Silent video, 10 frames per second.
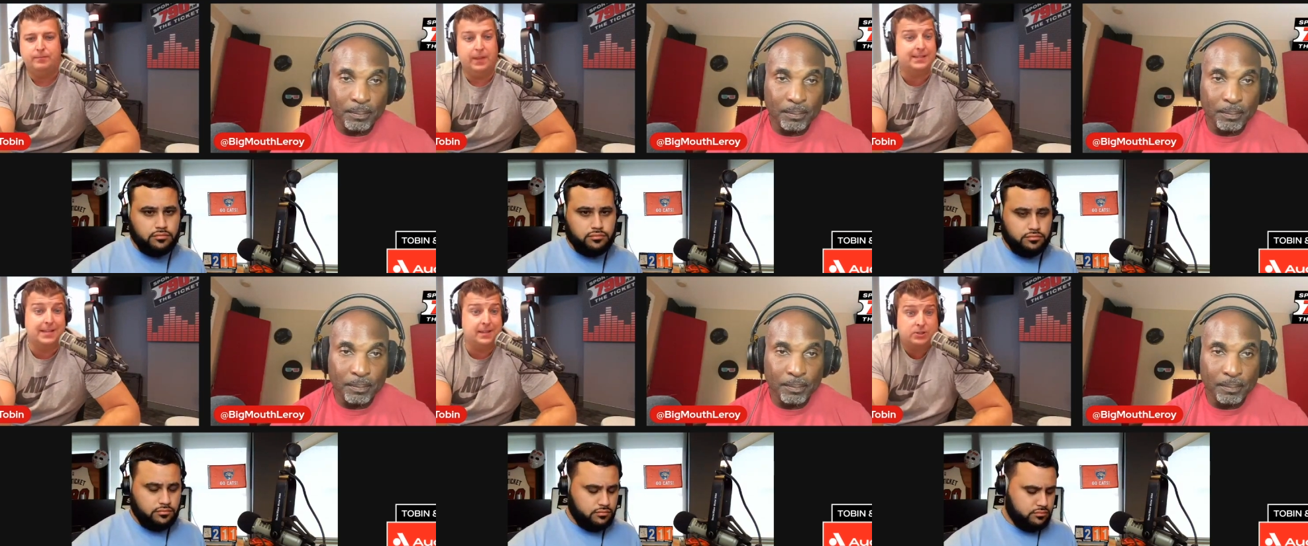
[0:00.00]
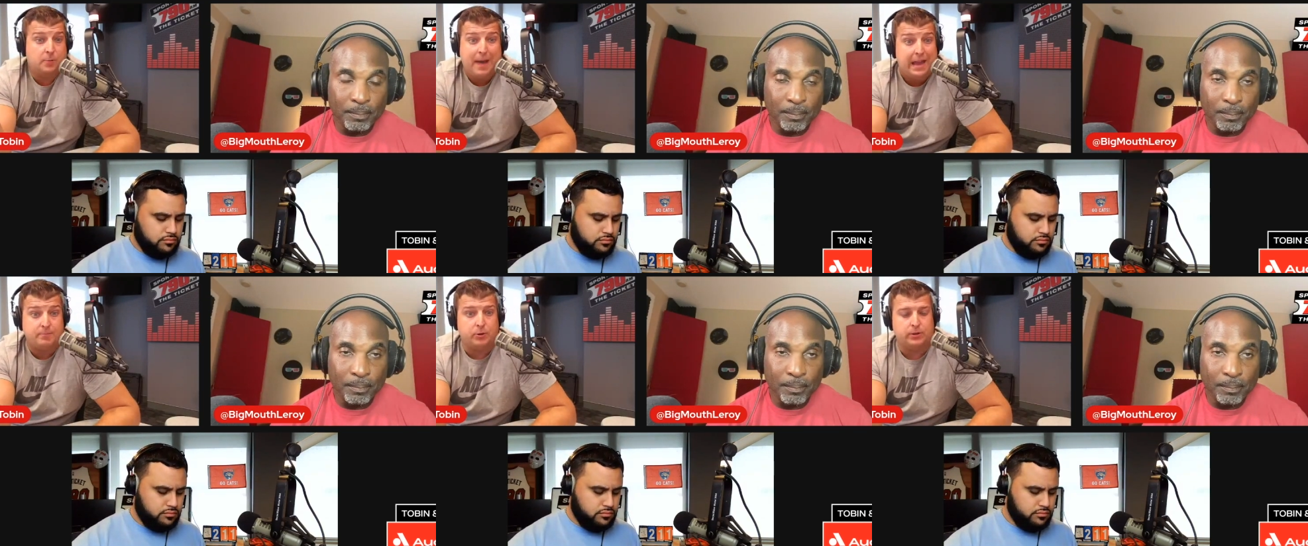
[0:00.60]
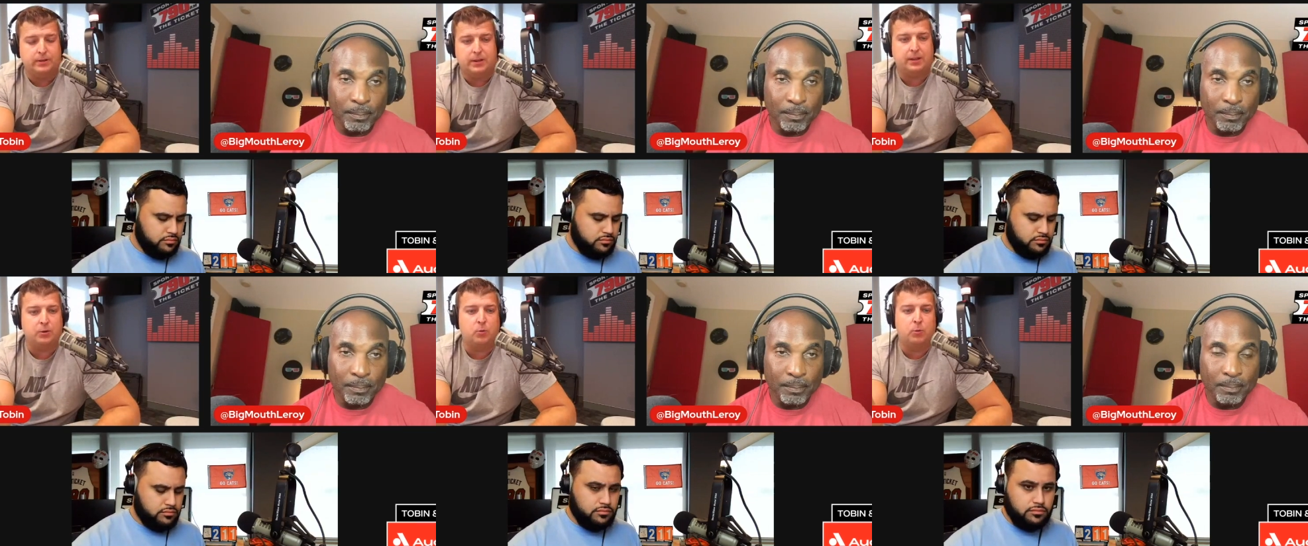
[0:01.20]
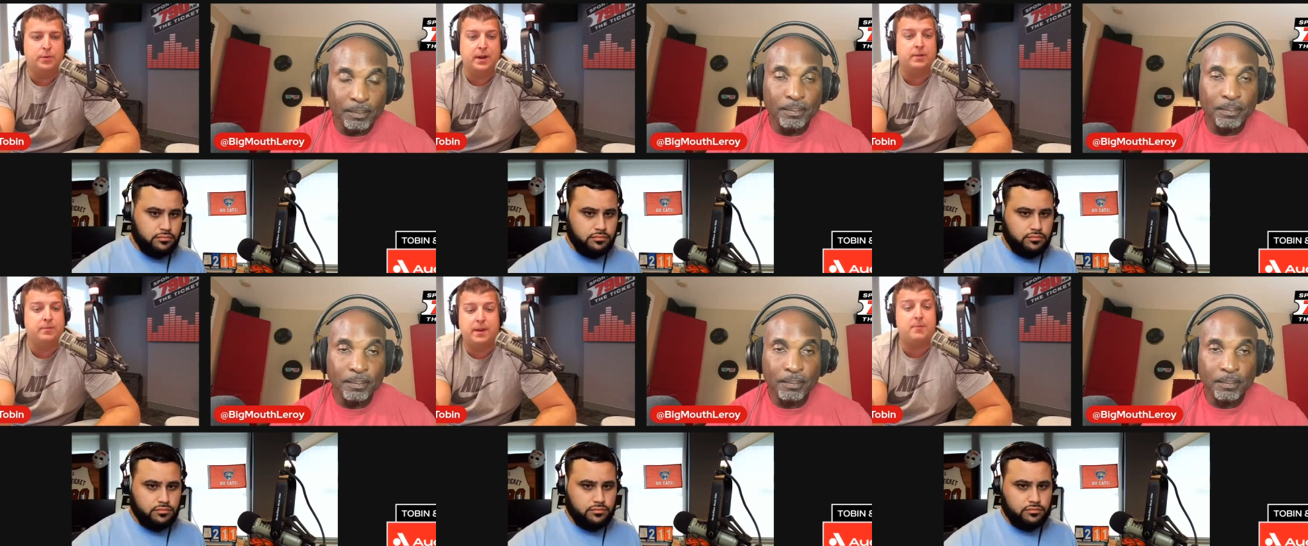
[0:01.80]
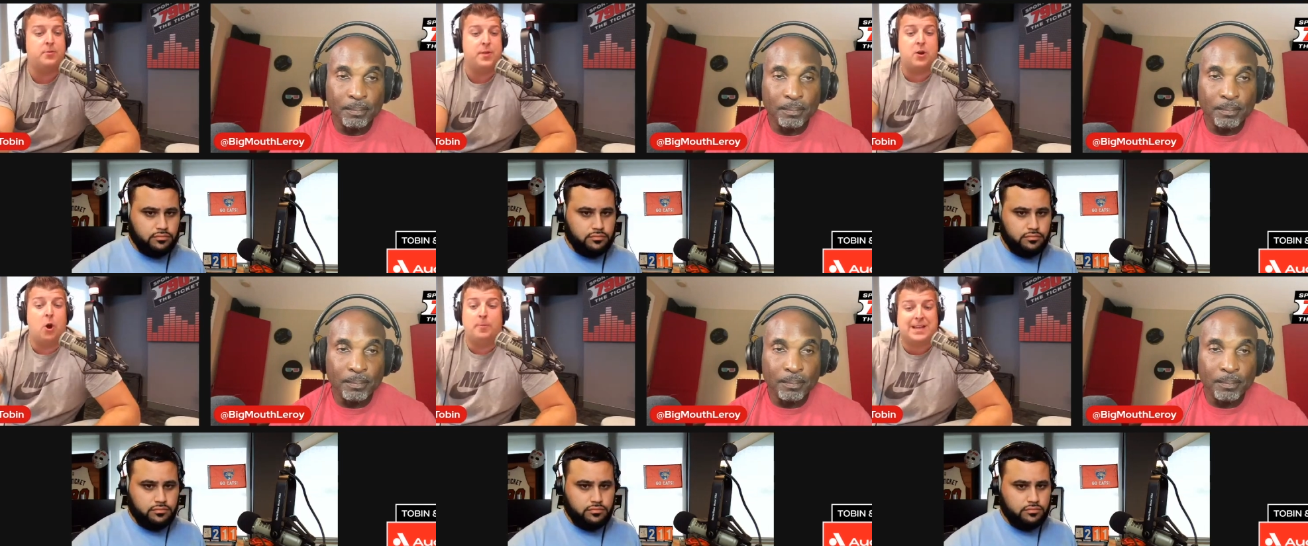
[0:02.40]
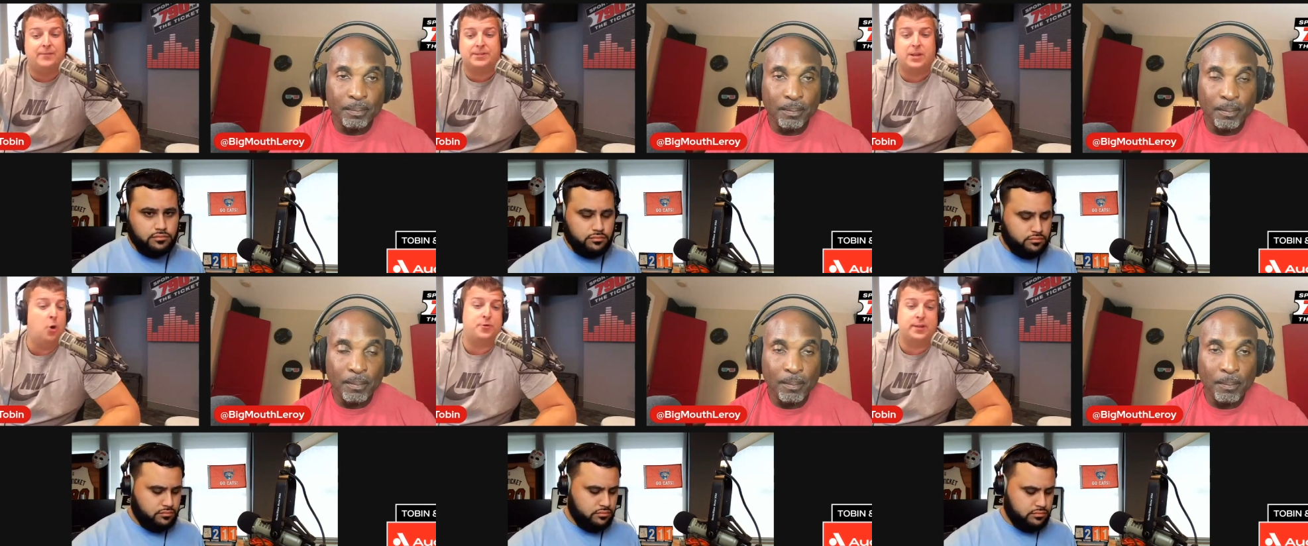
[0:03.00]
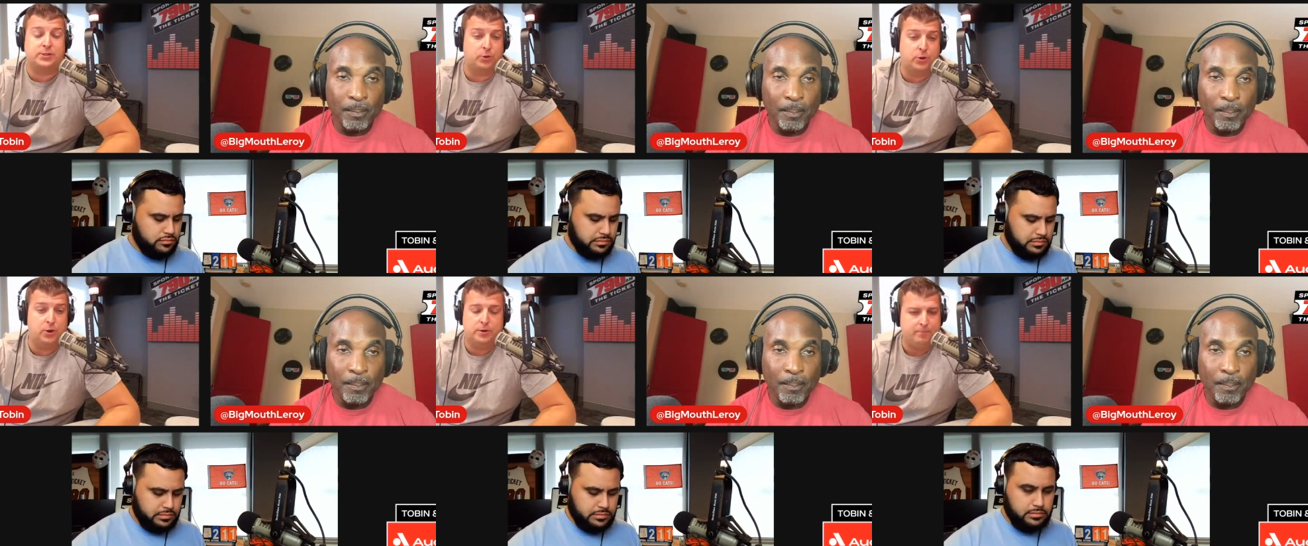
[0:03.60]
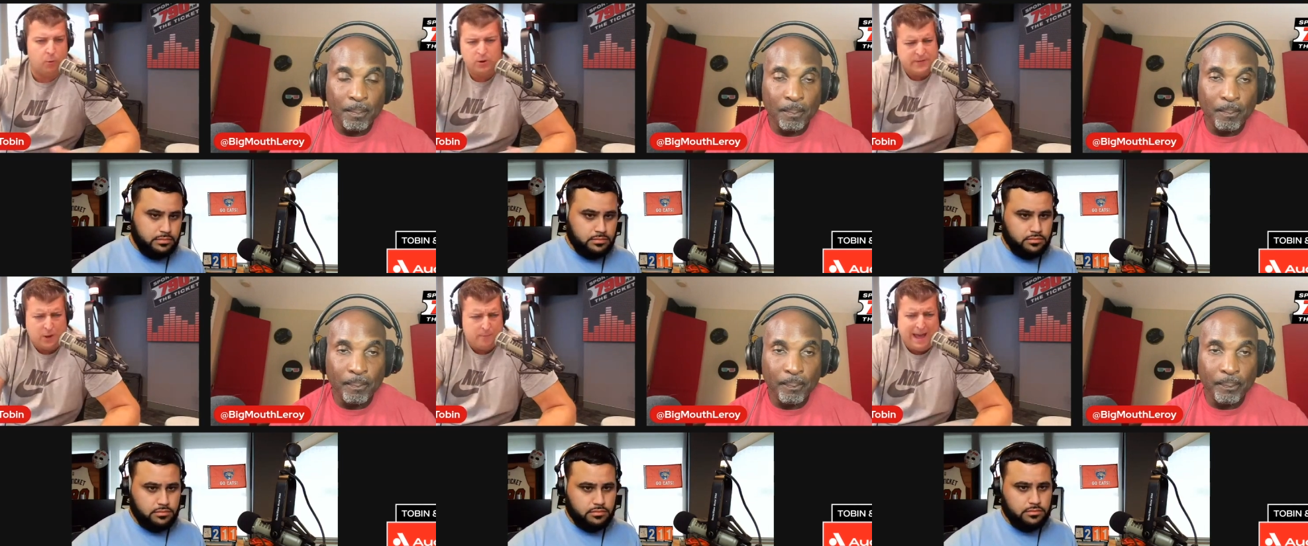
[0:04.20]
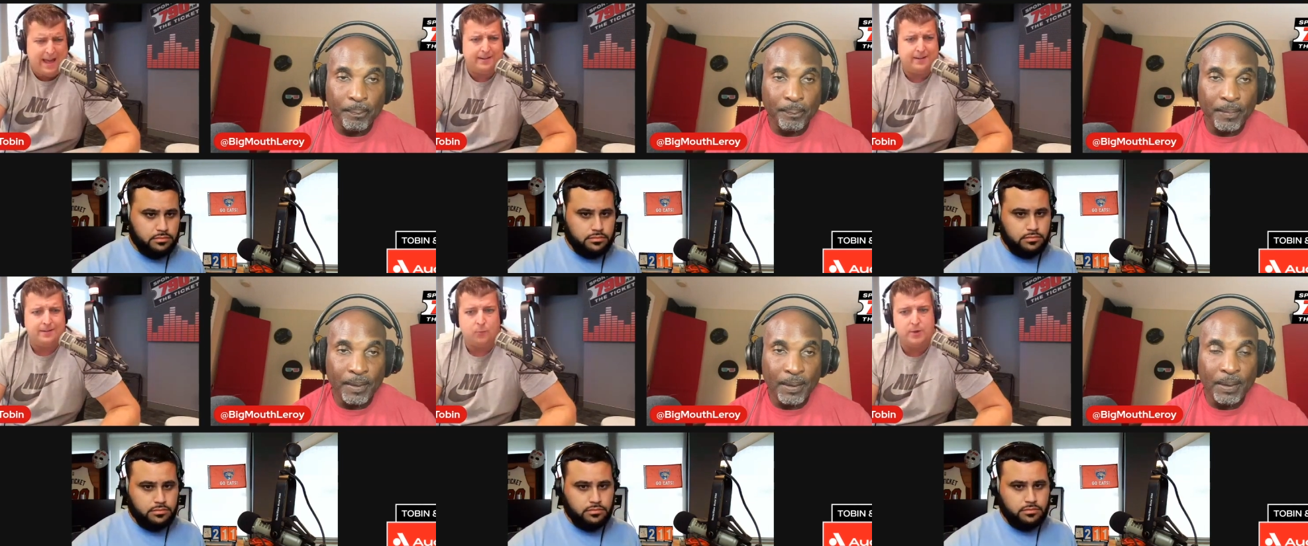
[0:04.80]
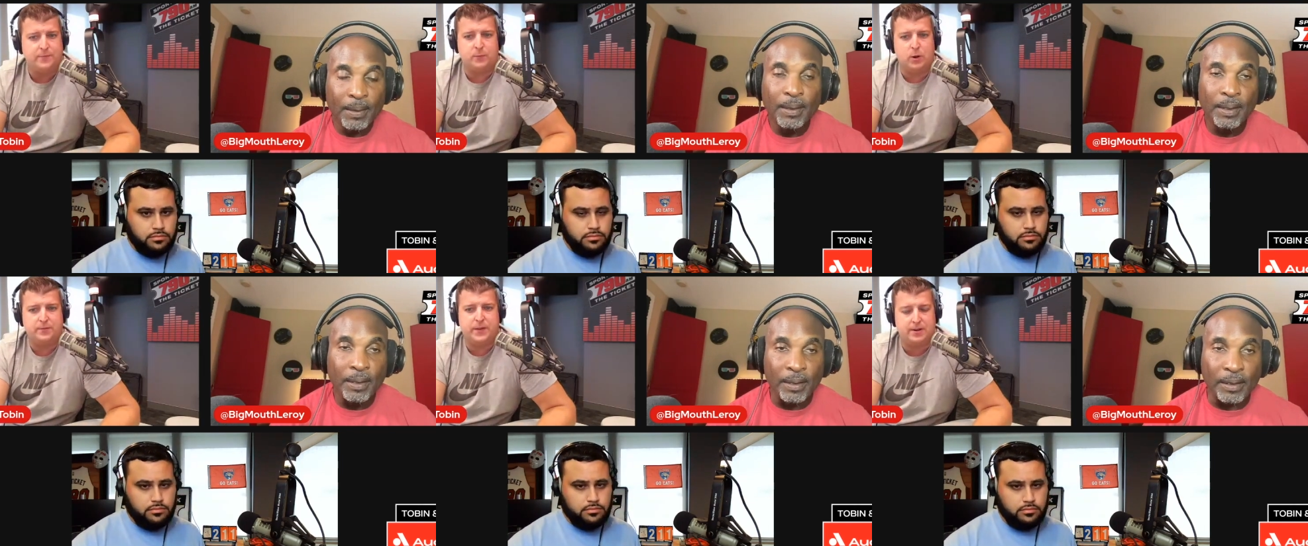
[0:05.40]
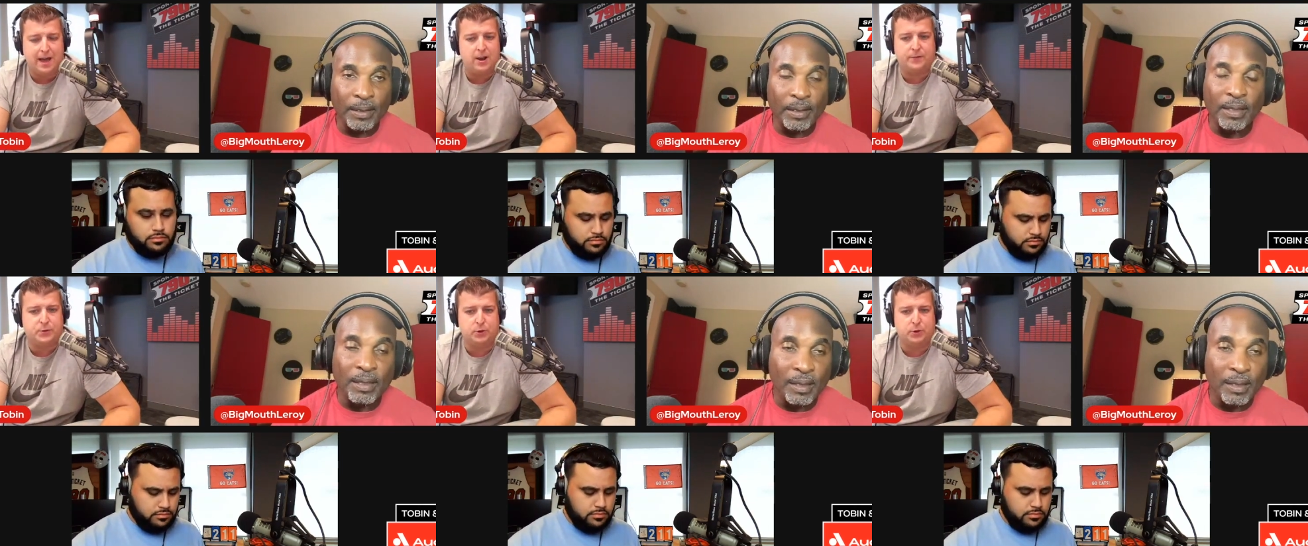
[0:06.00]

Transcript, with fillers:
Speaker 1: let's say things go bad in Brooklyn. Like you their their their hope is obviously, oh, things go good. But what if they go bad? What if what if they're not off to a